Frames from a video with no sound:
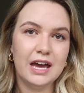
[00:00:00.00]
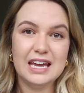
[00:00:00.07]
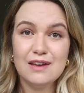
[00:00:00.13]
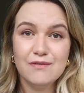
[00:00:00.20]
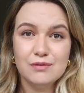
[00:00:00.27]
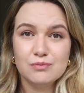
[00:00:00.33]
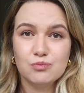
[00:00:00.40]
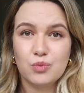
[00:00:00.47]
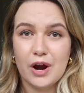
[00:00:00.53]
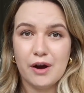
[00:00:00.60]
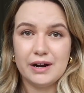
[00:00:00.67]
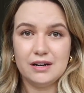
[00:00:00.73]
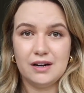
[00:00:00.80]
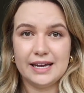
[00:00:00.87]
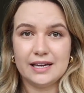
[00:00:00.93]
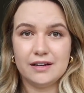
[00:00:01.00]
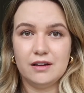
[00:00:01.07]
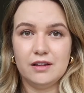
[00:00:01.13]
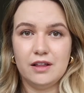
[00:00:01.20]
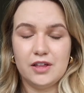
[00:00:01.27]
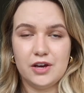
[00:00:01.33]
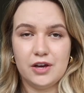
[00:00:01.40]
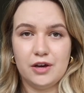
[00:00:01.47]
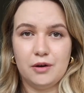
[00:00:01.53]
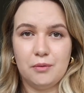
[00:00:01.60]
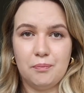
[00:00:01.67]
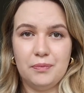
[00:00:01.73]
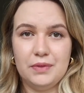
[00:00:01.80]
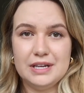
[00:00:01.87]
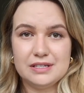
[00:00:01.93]
even wearing like the
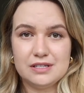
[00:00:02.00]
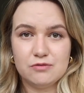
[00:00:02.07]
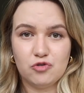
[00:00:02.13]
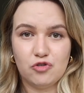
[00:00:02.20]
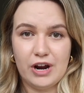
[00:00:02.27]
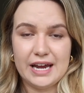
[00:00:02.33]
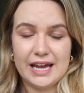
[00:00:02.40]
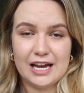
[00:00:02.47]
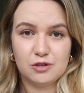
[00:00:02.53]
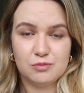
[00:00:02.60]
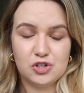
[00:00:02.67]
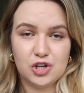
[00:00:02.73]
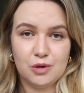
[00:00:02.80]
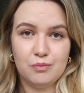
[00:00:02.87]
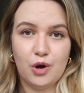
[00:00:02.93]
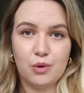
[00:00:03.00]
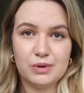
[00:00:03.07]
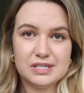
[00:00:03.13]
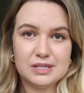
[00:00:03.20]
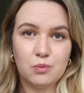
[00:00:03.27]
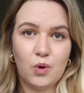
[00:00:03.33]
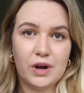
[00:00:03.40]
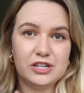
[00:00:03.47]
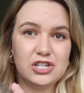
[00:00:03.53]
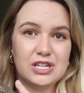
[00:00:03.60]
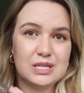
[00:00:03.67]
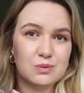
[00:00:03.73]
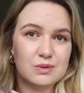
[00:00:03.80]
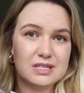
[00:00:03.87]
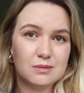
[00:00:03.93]
this grey cashmere jumper with some white
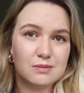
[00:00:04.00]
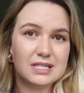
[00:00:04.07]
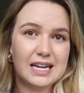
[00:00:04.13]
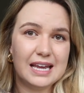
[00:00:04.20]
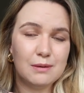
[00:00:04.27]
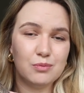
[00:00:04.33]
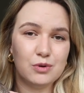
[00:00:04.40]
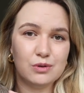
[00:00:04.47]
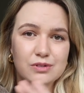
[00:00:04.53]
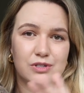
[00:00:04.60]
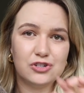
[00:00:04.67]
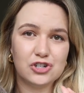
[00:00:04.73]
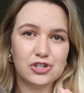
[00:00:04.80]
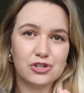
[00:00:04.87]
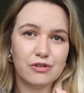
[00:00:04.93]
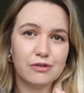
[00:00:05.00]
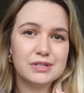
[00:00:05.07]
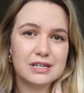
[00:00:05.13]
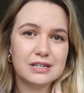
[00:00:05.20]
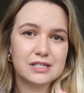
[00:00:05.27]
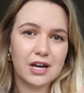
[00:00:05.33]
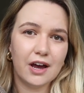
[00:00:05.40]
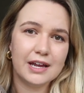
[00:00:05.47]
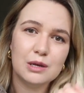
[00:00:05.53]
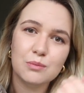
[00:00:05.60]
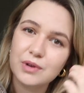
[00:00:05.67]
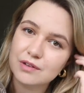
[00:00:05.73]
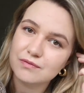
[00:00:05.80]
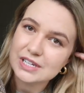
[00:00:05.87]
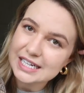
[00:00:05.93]
jeans with some snake boots, it just throws in a tiny
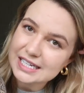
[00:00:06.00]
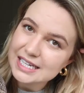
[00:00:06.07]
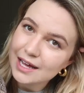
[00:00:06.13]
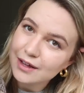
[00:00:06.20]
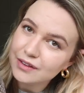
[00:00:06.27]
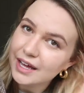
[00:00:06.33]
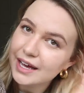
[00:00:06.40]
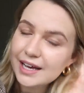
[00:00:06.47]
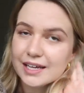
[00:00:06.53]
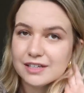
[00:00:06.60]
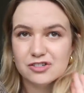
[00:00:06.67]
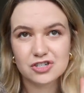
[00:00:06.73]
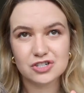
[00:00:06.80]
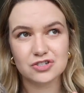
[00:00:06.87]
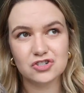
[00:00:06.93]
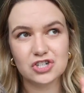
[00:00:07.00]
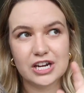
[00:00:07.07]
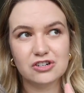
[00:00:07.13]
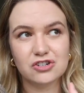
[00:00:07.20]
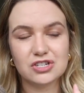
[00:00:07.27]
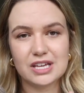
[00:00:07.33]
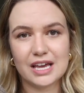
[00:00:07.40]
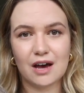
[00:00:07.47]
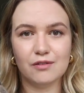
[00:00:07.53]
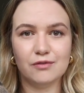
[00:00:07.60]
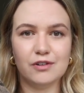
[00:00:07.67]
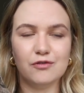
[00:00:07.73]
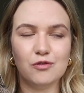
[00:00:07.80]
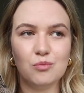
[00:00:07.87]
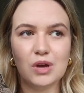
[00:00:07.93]
bit of detail there and just changes the
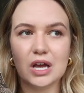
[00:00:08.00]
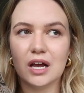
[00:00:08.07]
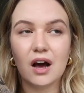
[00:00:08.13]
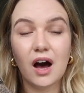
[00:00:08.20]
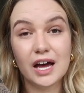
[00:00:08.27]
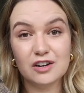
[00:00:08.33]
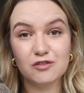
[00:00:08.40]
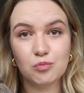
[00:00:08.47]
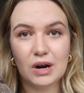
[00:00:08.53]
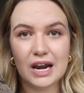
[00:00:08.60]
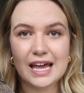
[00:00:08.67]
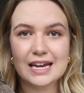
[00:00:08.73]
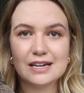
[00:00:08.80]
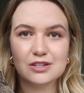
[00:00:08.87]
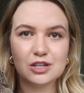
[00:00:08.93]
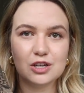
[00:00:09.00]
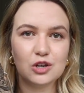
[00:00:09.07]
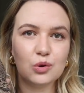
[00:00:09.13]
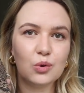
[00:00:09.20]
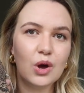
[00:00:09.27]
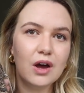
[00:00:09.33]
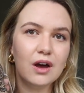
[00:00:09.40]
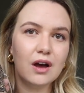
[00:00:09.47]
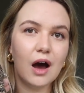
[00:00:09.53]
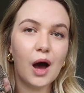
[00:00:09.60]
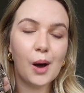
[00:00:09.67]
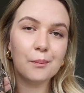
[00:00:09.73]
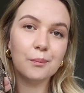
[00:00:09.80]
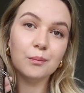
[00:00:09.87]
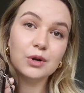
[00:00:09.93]
outfit from being kind of plain to
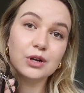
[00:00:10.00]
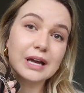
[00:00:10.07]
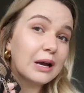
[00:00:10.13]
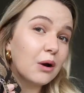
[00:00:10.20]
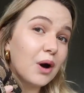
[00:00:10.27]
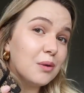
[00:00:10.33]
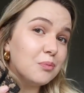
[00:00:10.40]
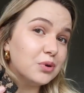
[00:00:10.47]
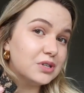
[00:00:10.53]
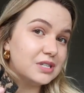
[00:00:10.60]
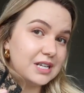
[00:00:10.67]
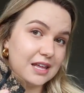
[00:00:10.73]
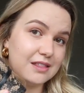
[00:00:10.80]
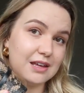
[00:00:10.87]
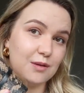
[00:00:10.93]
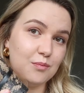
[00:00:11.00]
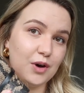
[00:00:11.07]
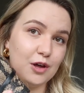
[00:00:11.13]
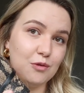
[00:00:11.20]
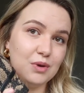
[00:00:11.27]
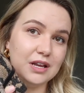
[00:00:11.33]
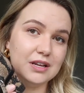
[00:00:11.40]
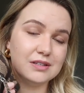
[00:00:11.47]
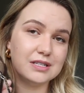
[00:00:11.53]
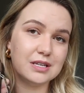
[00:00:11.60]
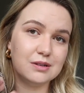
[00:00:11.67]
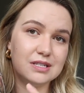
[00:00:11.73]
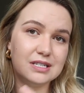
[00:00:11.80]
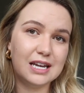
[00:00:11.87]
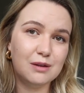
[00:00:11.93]
um, looking quite put together in my opinion.
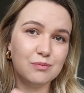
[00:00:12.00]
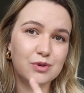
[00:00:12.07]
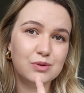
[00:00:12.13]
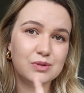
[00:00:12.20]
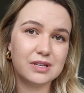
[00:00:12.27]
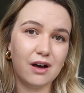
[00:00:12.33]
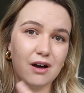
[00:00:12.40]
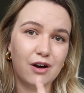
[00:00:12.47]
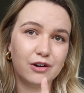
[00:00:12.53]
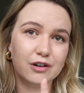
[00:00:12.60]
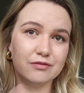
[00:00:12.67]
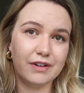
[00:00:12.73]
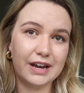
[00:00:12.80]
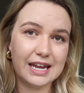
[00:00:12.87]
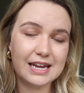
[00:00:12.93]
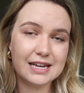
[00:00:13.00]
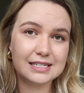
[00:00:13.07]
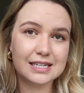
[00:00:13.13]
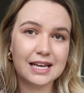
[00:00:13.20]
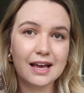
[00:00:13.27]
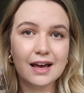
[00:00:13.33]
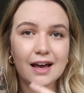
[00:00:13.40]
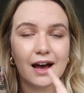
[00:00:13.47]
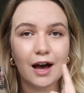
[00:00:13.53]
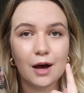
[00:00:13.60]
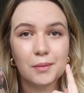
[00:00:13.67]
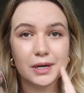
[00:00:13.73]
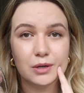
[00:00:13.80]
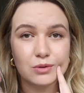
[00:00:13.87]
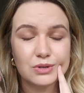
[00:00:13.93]
So snake boots are great.
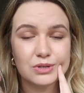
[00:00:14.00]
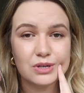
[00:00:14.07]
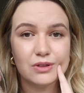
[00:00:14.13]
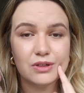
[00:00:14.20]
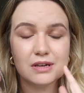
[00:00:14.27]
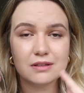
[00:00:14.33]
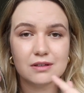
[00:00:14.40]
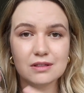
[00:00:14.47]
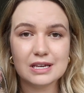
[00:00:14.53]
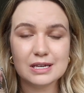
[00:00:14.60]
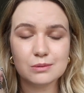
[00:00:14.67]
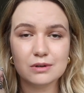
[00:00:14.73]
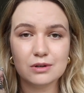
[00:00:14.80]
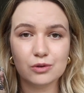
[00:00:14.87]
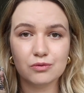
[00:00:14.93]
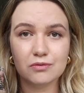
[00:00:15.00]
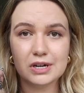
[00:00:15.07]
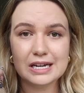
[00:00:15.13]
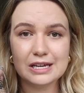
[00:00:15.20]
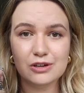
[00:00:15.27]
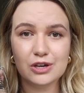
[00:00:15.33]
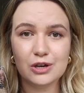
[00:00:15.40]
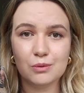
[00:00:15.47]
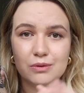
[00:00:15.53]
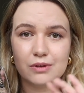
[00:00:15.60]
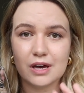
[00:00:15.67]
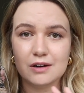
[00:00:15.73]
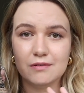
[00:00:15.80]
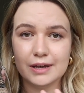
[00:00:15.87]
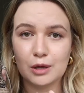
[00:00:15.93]
Um, I also think that these would look really cute with
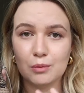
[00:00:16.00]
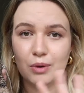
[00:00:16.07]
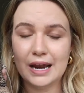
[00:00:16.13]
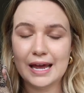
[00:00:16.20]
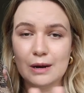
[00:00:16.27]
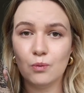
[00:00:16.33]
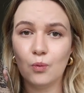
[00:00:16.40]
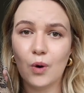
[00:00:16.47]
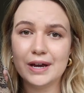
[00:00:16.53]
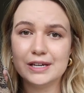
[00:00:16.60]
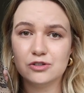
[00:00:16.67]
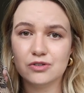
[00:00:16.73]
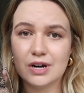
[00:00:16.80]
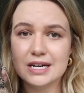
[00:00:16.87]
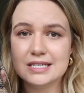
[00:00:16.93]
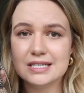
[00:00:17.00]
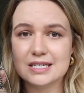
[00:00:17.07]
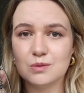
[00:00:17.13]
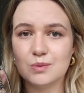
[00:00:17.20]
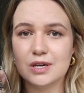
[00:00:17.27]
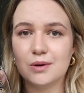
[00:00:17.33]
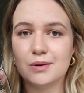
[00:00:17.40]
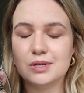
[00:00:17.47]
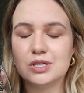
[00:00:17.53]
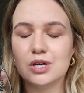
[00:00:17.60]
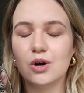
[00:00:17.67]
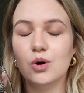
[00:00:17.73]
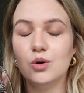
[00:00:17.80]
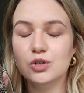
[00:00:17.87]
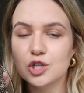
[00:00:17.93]
kind of like a plain white dress as we go into
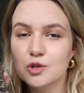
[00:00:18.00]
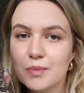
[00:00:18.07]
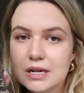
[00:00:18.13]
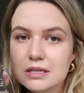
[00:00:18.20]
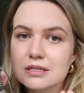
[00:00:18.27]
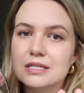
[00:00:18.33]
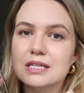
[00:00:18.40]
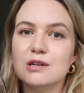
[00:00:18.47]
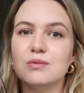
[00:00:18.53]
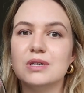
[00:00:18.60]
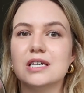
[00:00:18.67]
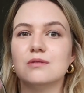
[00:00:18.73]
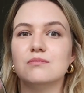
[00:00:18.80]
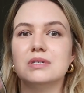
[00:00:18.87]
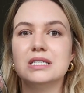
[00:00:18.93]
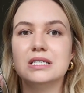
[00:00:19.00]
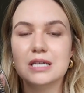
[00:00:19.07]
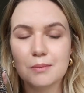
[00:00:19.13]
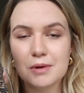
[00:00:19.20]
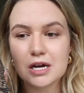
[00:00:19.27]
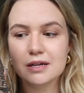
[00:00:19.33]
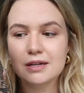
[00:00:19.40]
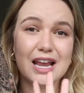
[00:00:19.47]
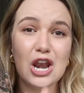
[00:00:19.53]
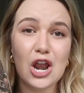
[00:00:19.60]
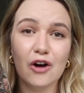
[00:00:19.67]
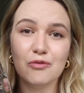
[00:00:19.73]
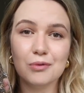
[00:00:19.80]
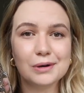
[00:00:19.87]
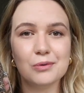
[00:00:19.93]
hotter months and it becomes summer. I
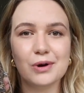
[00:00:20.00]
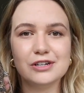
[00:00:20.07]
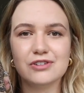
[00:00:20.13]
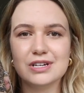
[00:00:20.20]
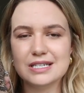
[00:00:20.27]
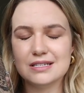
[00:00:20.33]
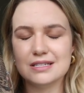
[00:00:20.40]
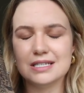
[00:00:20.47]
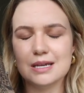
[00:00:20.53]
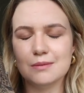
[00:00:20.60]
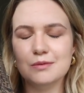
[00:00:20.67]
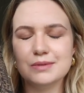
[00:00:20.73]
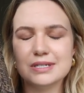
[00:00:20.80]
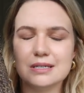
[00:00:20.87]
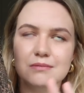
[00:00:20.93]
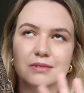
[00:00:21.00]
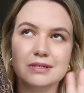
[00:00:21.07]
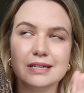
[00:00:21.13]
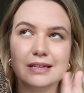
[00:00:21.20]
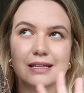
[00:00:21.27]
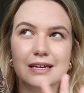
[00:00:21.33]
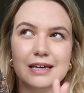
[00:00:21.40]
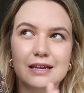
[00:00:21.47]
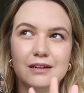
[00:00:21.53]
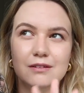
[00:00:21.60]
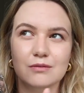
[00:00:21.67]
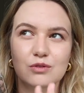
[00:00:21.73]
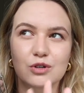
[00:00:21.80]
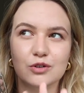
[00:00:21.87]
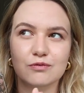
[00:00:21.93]
love wearing white dresses in summer, but sometimes I think it
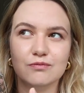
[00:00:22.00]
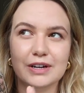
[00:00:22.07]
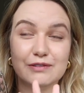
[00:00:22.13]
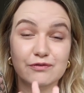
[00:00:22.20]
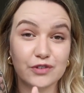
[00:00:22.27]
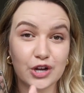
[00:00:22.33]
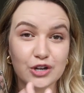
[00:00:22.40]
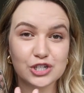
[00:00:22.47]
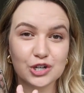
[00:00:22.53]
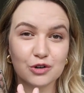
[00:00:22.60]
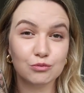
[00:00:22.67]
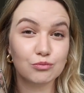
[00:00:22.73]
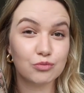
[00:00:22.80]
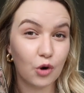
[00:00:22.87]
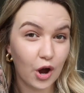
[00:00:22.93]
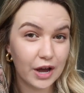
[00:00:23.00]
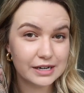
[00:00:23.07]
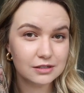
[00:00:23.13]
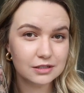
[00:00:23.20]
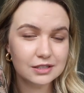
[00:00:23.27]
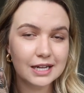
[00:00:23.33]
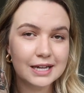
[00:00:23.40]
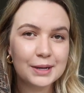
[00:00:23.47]
can look like verging on bridal.